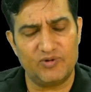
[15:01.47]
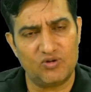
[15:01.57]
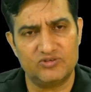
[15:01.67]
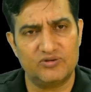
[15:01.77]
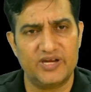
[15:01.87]

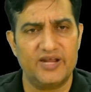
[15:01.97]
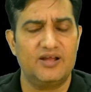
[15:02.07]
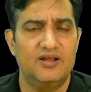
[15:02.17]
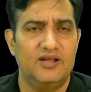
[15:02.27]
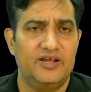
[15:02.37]
also take
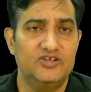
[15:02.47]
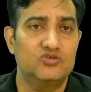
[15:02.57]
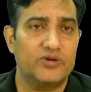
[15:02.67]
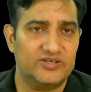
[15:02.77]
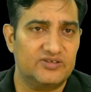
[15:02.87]

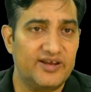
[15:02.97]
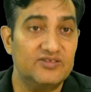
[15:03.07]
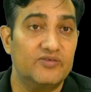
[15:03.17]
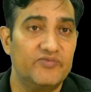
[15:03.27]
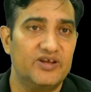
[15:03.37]
insurance,
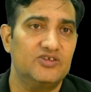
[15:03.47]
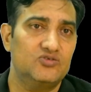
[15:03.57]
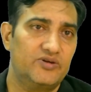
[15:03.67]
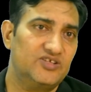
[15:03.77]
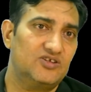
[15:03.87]
ransomware
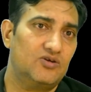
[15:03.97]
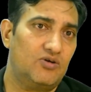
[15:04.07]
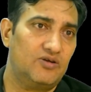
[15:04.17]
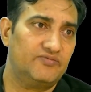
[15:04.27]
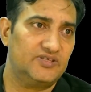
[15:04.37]
insurance and all
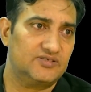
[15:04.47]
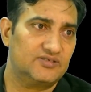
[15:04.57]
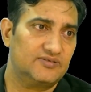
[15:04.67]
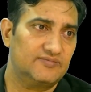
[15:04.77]
of this.